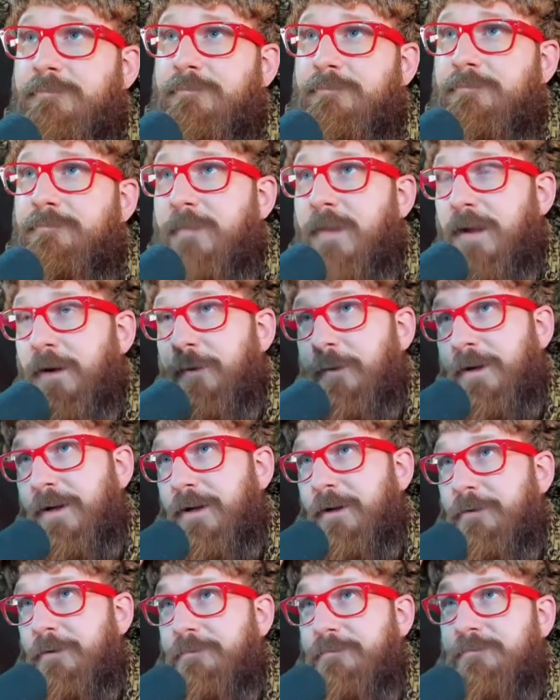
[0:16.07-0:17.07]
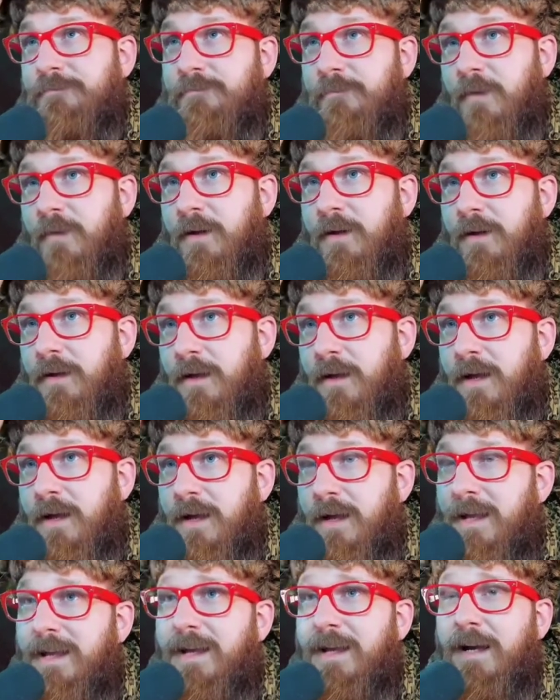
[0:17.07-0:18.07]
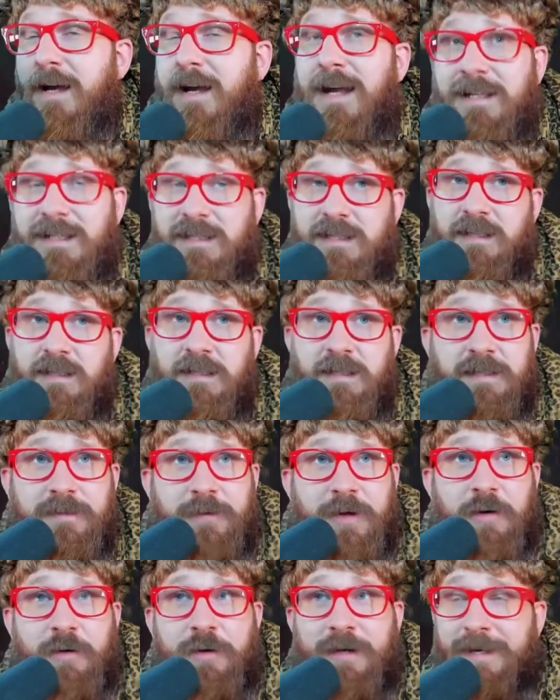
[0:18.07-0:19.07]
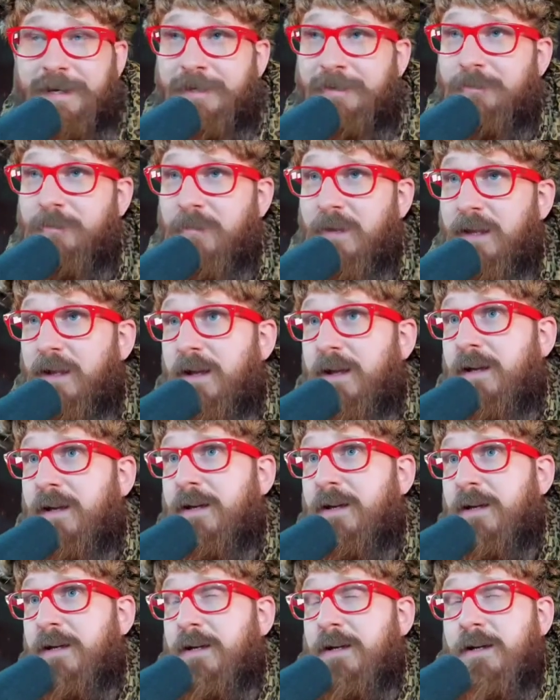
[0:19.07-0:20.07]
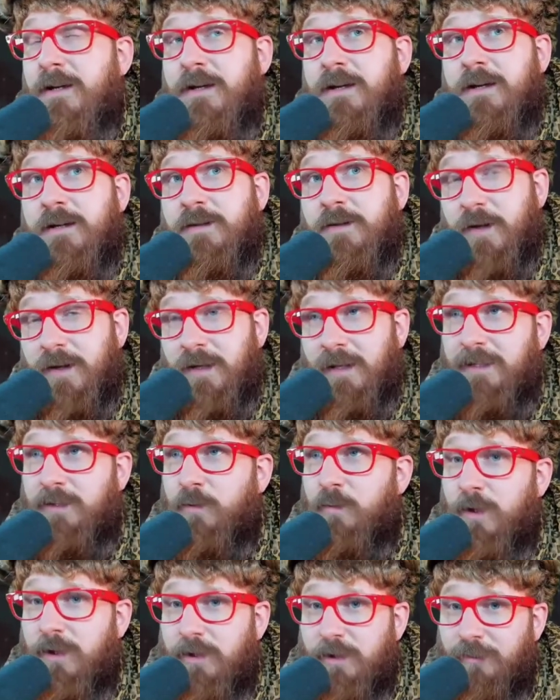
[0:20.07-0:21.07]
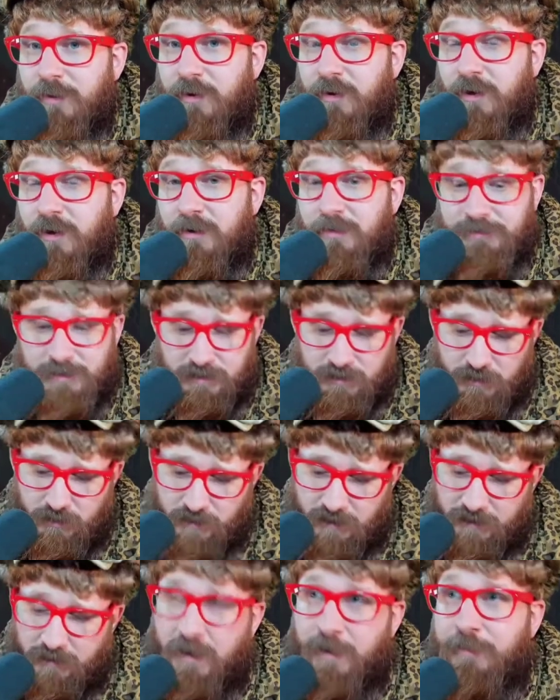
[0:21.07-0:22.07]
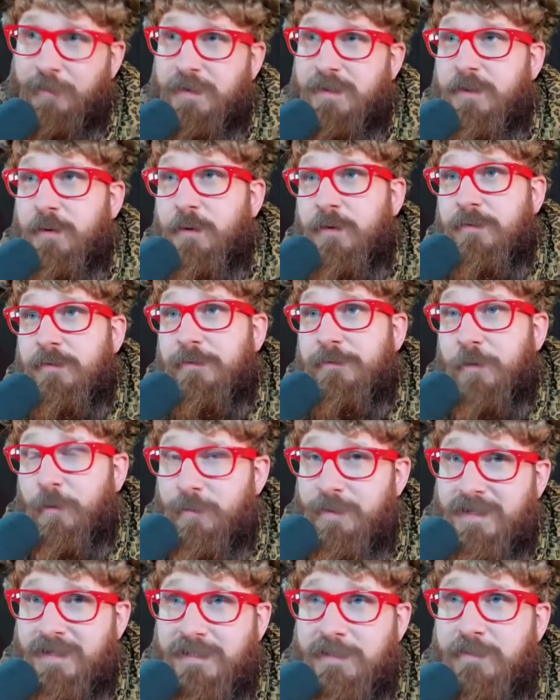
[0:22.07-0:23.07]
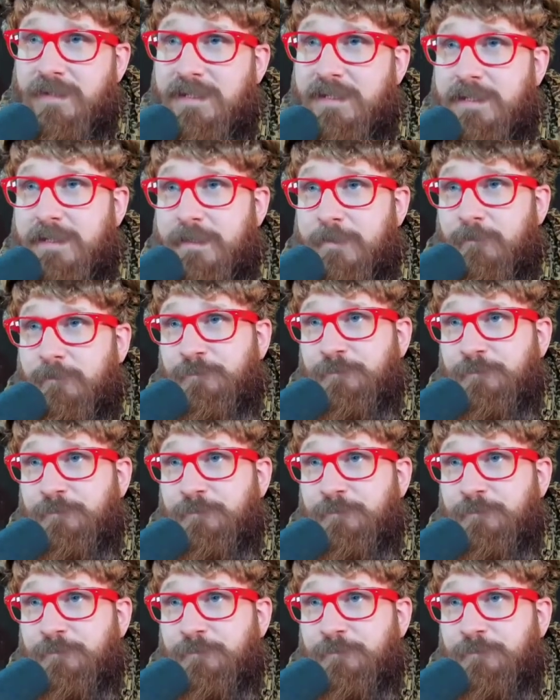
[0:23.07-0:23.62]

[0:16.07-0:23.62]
There we go. Excellent. Okay. So I'd like to welcome you all to another episode of the Phobeismist.